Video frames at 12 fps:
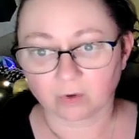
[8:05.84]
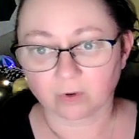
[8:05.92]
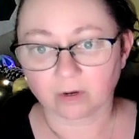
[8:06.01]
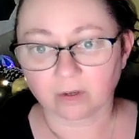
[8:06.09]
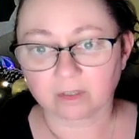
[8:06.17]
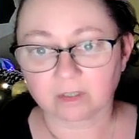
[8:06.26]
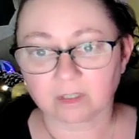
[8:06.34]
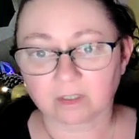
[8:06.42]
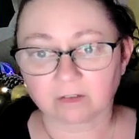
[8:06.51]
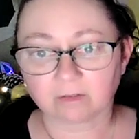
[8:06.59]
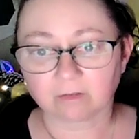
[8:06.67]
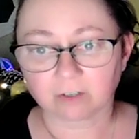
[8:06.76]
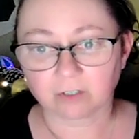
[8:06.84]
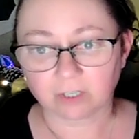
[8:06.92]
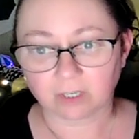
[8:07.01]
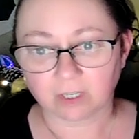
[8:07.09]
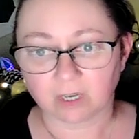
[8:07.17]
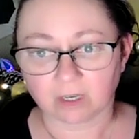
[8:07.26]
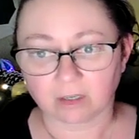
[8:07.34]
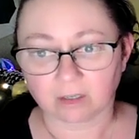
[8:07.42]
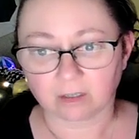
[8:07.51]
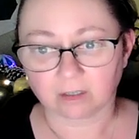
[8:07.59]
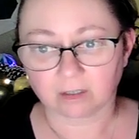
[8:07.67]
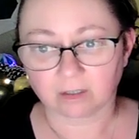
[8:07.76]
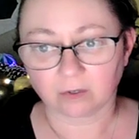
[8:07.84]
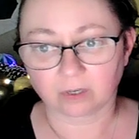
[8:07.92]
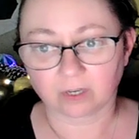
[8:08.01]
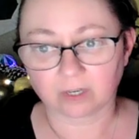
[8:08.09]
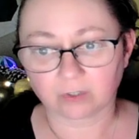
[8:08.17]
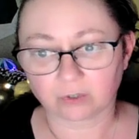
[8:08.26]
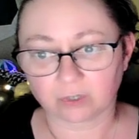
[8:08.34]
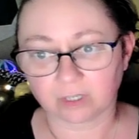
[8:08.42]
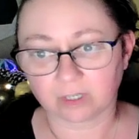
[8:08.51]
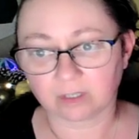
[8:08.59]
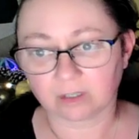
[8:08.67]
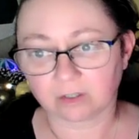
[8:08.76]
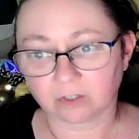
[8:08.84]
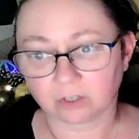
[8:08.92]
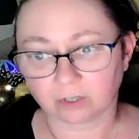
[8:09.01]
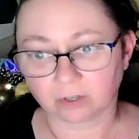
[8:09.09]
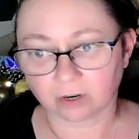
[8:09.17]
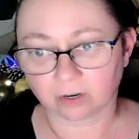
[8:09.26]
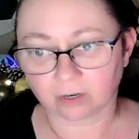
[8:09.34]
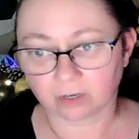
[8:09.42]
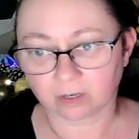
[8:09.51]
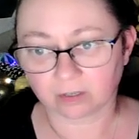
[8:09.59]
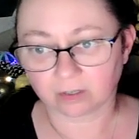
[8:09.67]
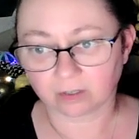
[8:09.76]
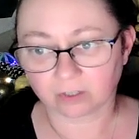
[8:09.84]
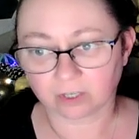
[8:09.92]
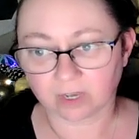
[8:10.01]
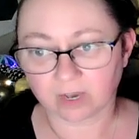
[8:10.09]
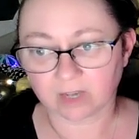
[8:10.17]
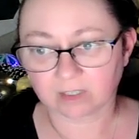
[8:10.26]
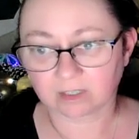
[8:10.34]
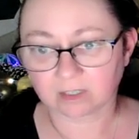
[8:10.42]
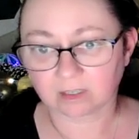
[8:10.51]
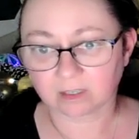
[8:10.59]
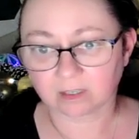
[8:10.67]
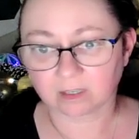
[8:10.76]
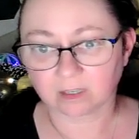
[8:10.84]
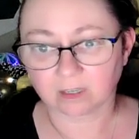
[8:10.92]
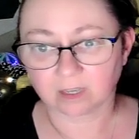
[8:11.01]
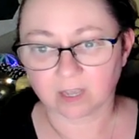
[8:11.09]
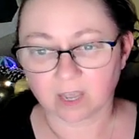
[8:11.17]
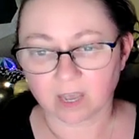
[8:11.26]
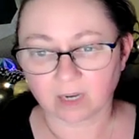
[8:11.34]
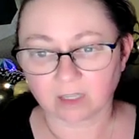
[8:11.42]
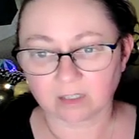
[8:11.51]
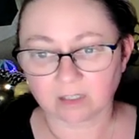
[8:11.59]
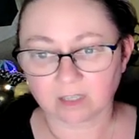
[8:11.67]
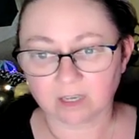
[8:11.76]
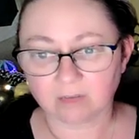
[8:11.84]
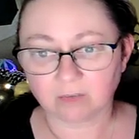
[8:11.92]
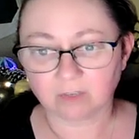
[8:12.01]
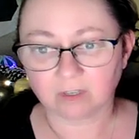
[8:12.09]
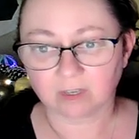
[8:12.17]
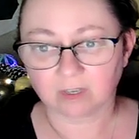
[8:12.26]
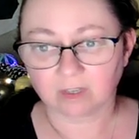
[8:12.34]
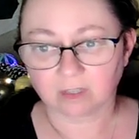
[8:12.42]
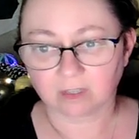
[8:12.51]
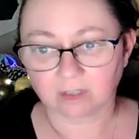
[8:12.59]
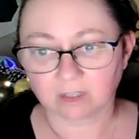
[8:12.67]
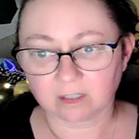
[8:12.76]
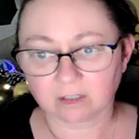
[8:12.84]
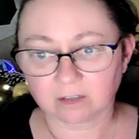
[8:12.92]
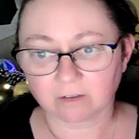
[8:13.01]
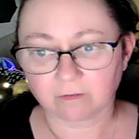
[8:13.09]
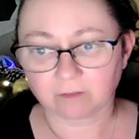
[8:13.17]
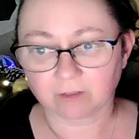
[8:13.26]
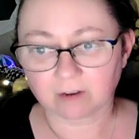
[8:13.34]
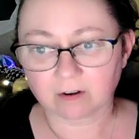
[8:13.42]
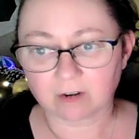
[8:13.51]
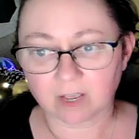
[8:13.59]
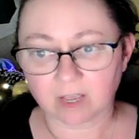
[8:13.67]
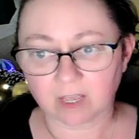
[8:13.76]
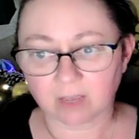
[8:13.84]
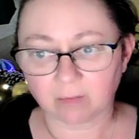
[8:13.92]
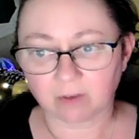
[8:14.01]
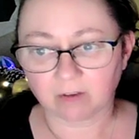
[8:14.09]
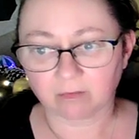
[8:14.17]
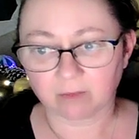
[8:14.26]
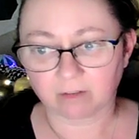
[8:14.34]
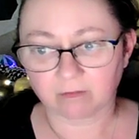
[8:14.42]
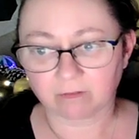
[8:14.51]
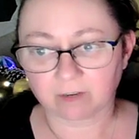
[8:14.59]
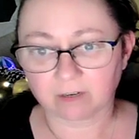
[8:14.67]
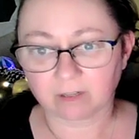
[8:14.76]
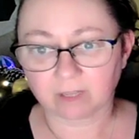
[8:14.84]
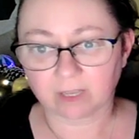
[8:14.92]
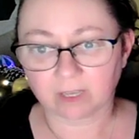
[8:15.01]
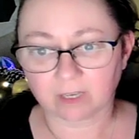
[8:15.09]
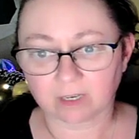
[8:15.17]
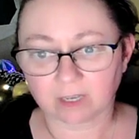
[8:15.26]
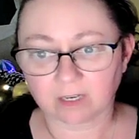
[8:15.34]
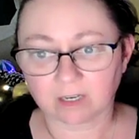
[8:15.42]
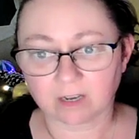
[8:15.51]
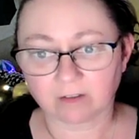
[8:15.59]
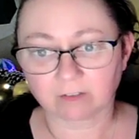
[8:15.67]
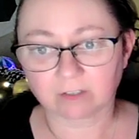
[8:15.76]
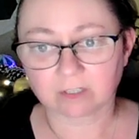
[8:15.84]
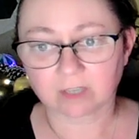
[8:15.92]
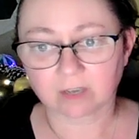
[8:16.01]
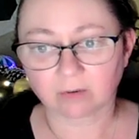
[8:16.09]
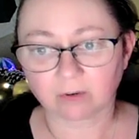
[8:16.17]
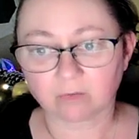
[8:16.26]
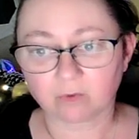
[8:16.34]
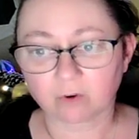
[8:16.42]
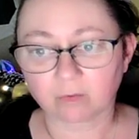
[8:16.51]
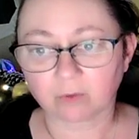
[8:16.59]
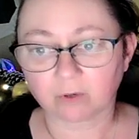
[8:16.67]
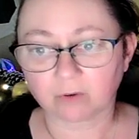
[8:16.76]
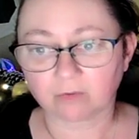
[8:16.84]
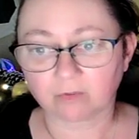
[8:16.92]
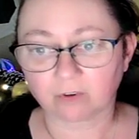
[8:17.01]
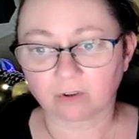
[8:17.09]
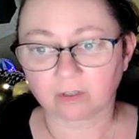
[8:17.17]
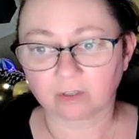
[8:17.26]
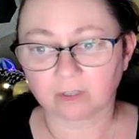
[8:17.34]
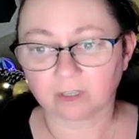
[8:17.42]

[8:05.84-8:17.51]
Where is this Virginia, your country, John Carter? She asked. And it seemed that this fair name of my fair land had never sounded more beautiful